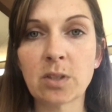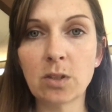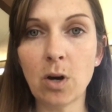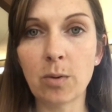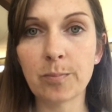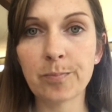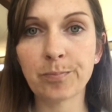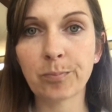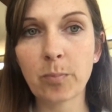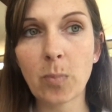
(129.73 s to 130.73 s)
So
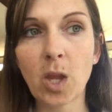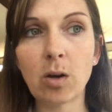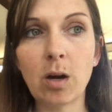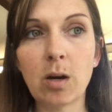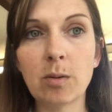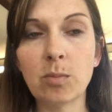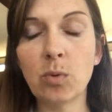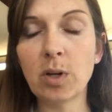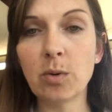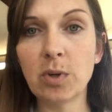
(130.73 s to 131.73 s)

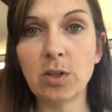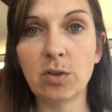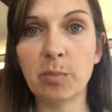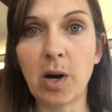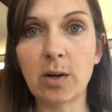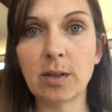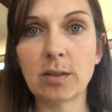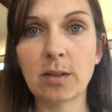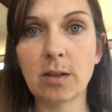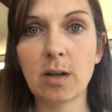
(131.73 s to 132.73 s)
what can we do about it?